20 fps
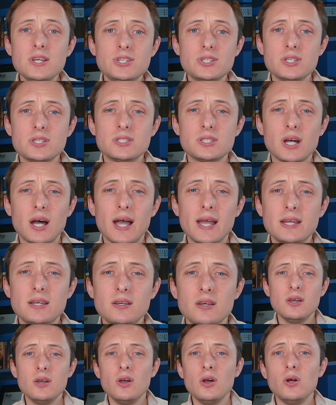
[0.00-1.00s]
side,
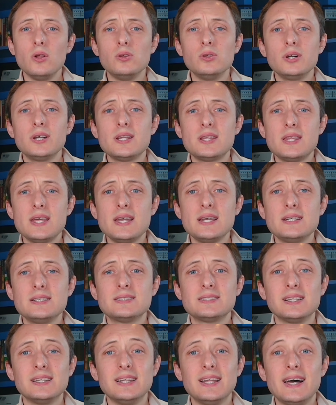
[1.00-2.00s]
look at things
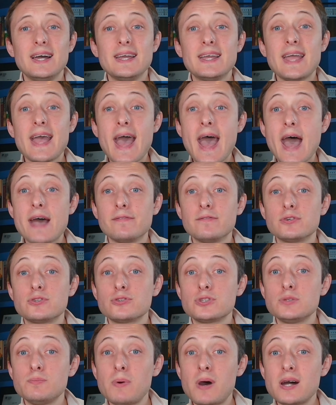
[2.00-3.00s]
like average
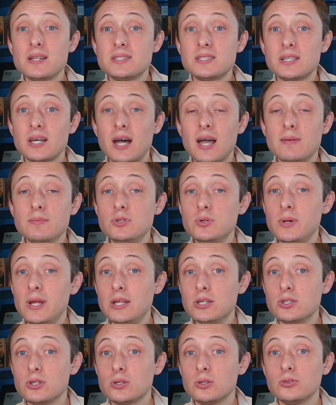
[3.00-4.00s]
response time to
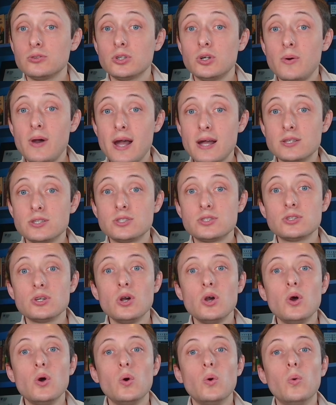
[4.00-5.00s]
internal requests
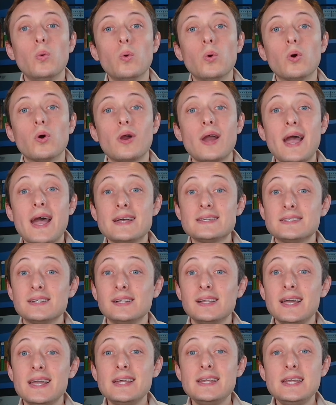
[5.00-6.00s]
or
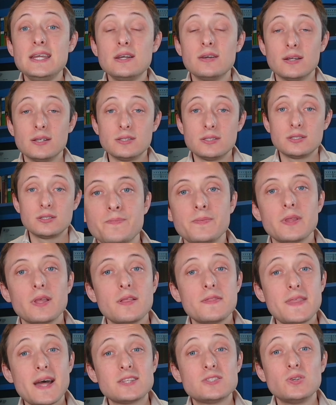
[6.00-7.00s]
SLA adherence.
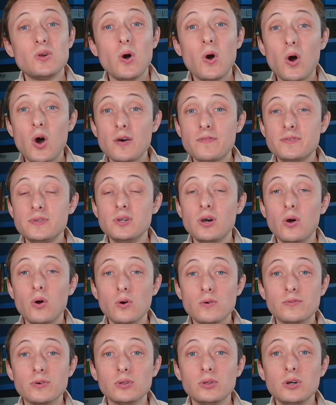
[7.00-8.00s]
That's an often
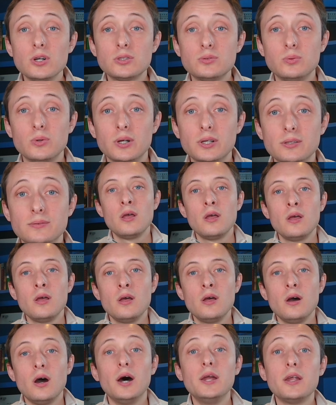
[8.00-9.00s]
overlooked one.
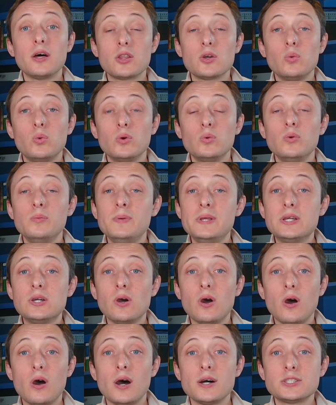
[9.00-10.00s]
Another one would be
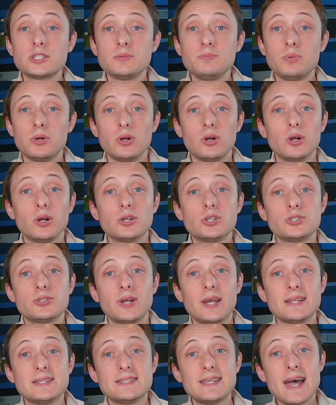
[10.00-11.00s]
cost per
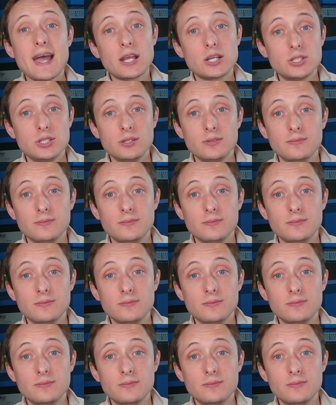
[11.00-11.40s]
transaction.